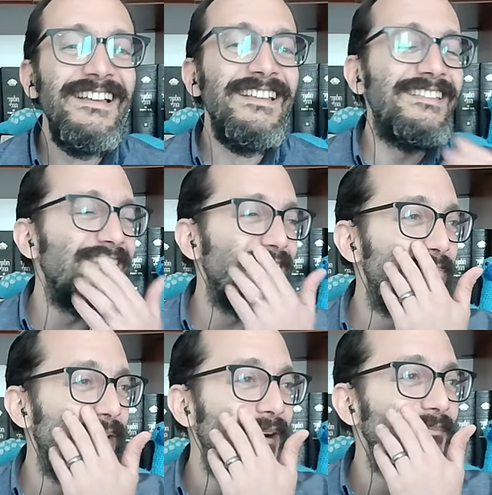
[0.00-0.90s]
so it's a
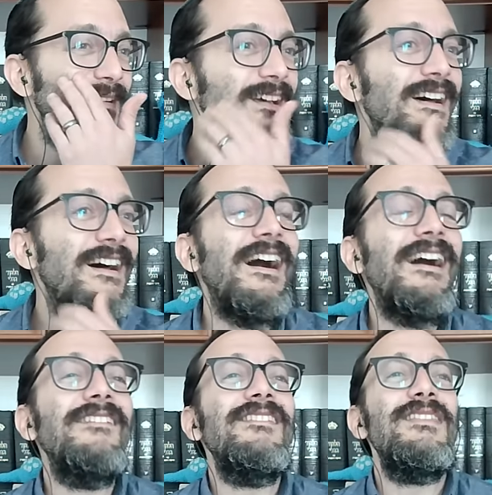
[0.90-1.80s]
bum.
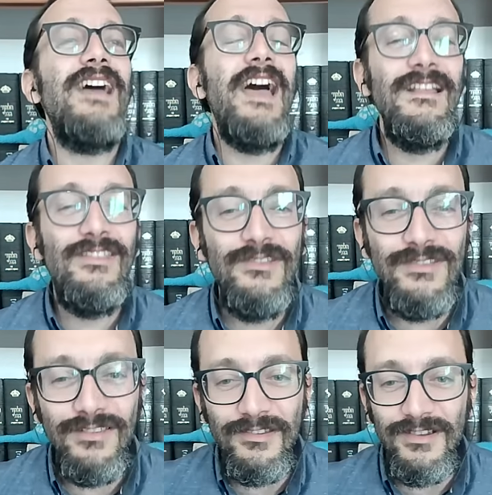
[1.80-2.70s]
Um, the, I had two
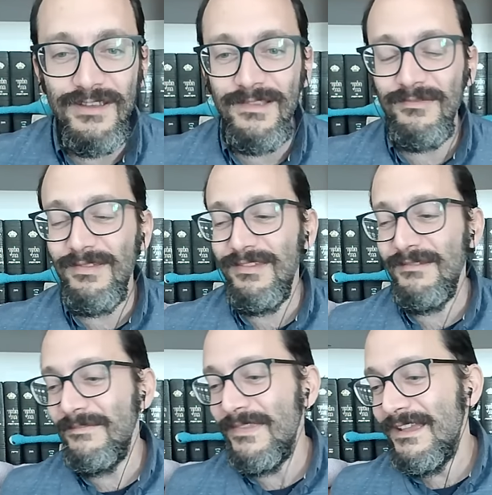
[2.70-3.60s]
disagreements with
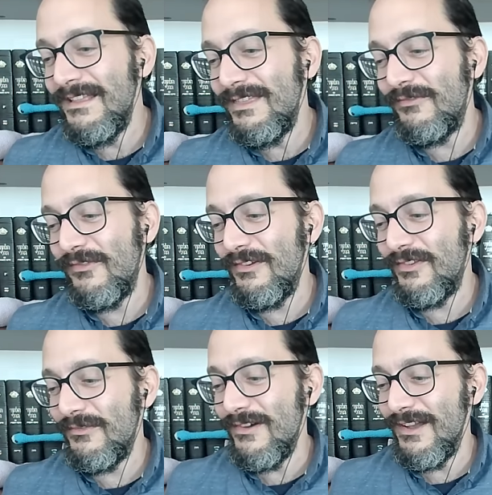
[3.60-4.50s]
him. The
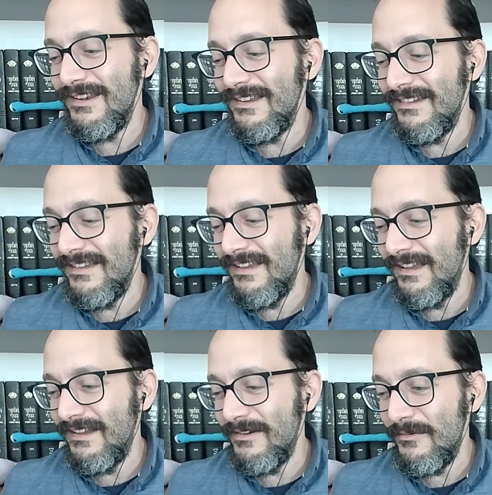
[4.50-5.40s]
first one
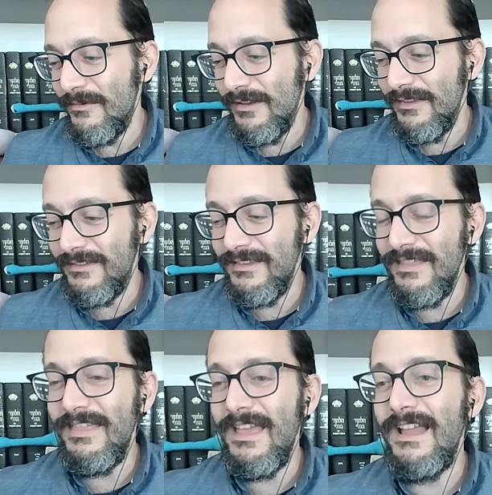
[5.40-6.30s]
uh, was
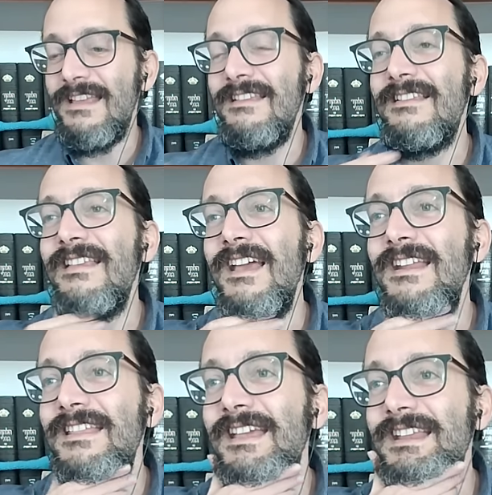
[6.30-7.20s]
that he
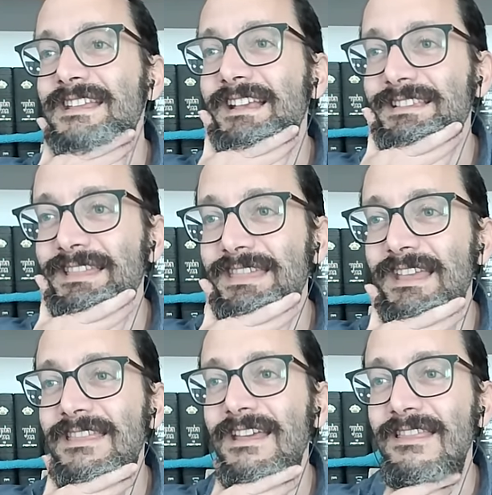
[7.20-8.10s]
said that he doesn't
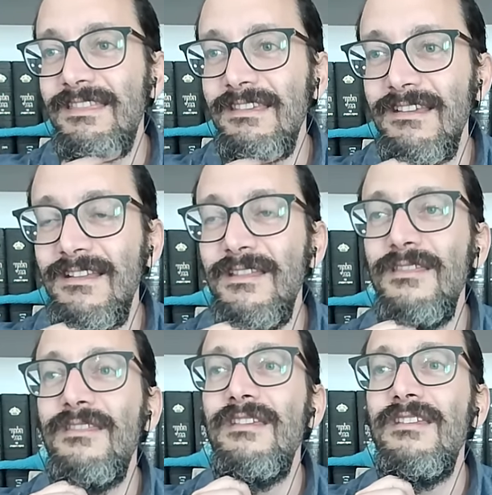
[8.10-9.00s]
think that the,
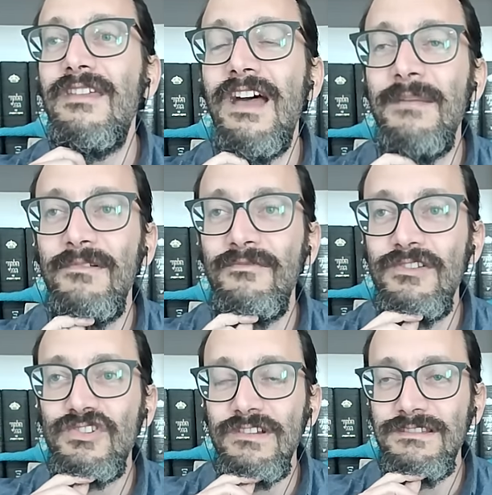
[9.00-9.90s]
the, the
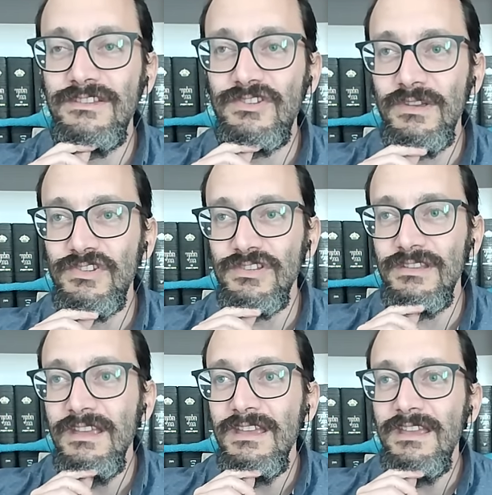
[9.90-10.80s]
hyperinflationary
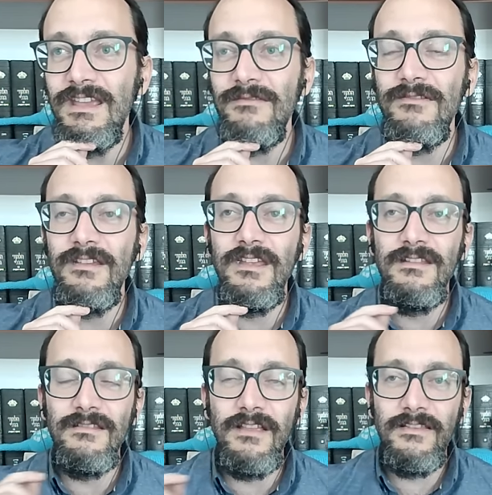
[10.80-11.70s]
situation in,
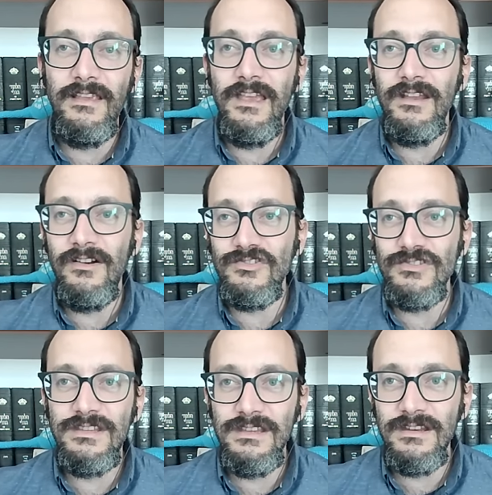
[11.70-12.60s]
in, let's say, in
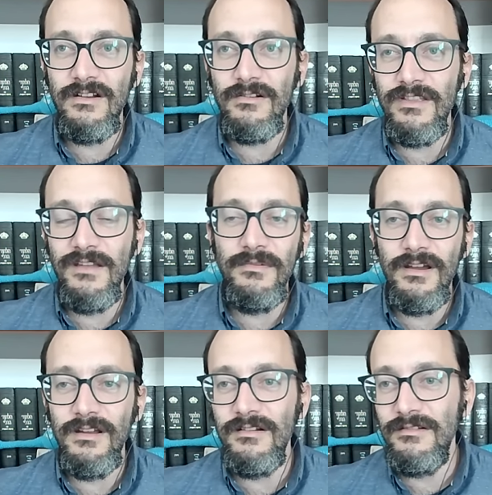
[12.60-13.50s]
Argentina or
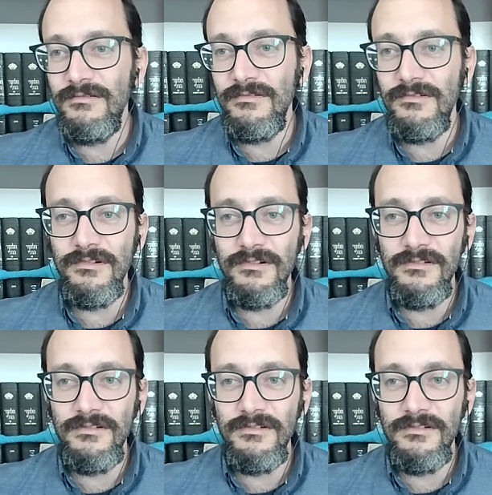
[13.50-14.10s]
Lebanon or, or